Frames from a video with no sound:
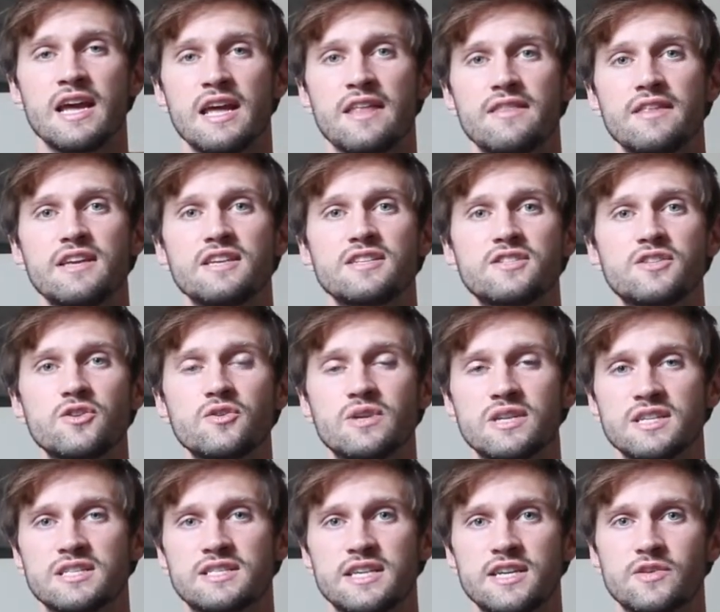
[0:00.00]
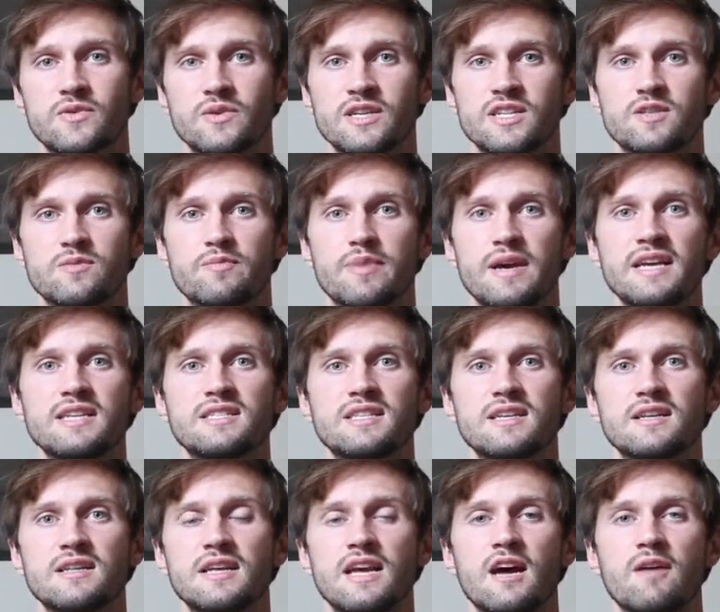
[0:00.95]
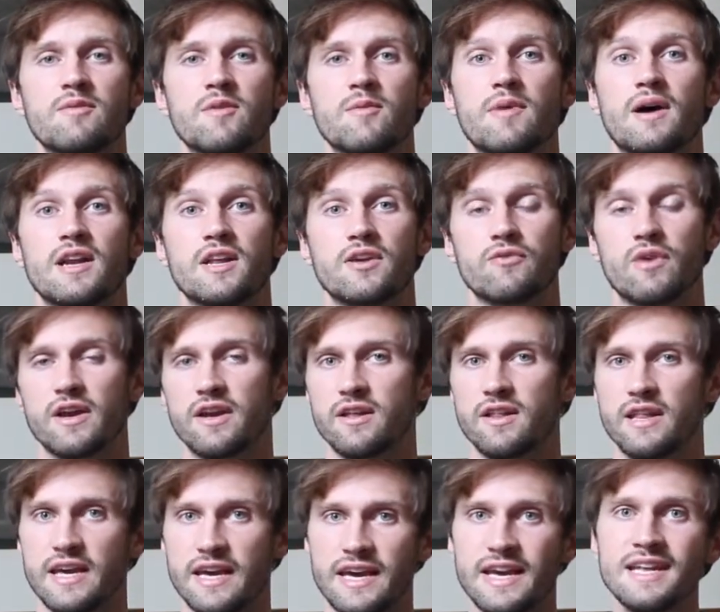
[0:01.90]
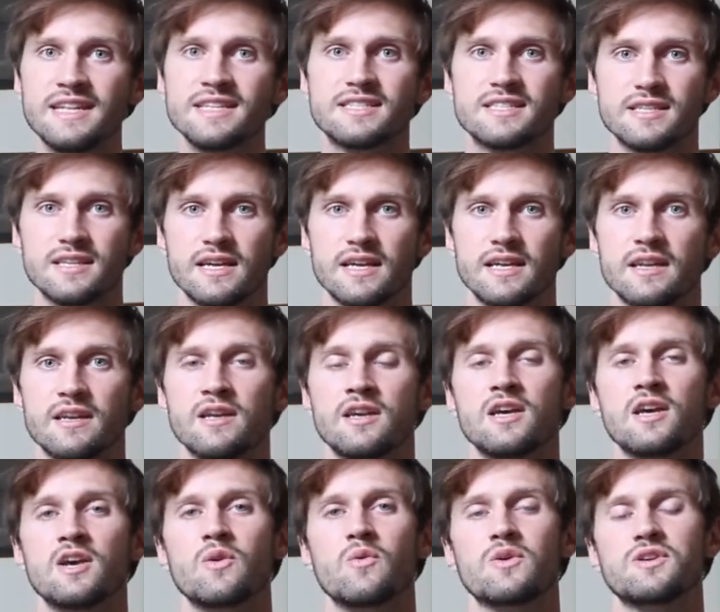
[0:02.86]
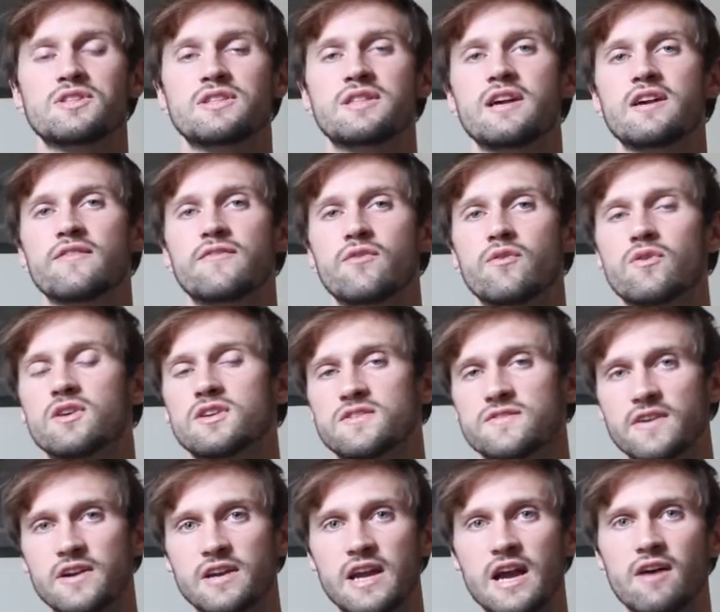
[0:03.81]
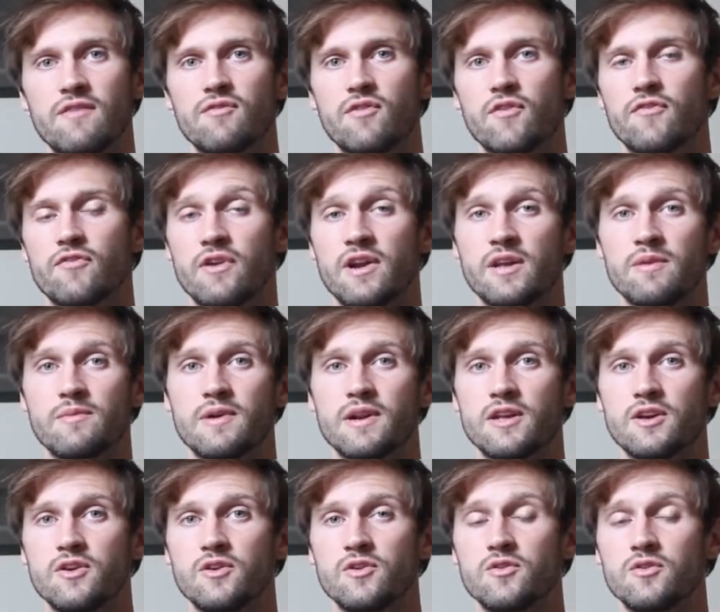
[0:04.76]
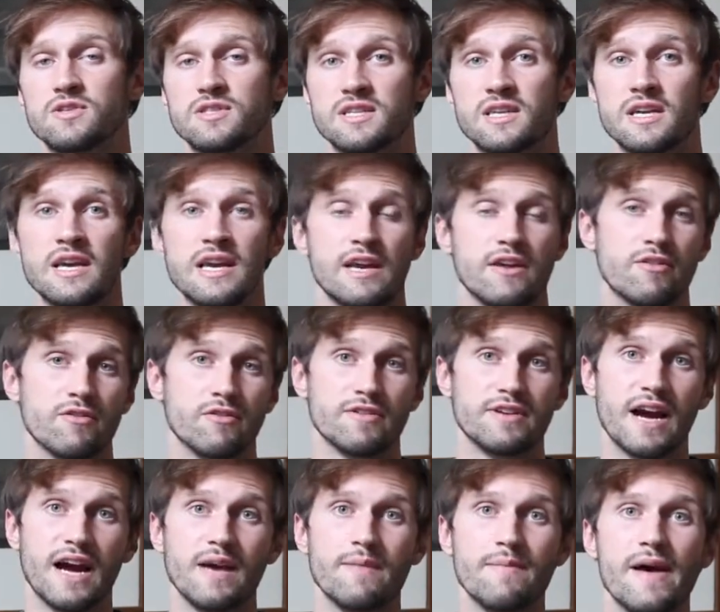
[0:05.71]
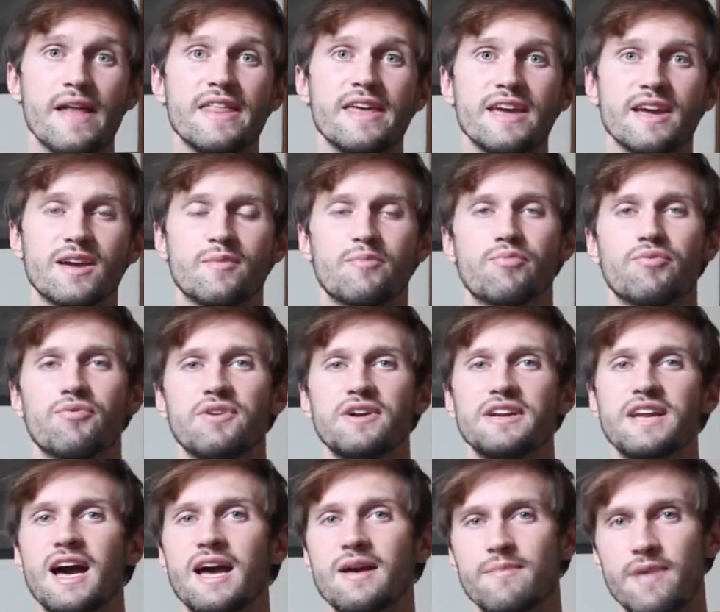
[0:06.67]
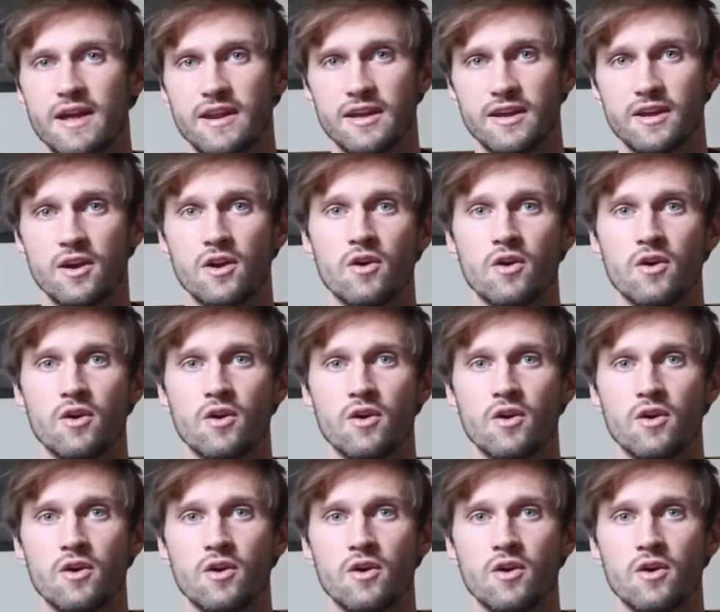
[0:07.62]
And these two constituents basically help the body regulate insulin, which therefore is very helpful for anybody who is either diabetic, pre-diabetic,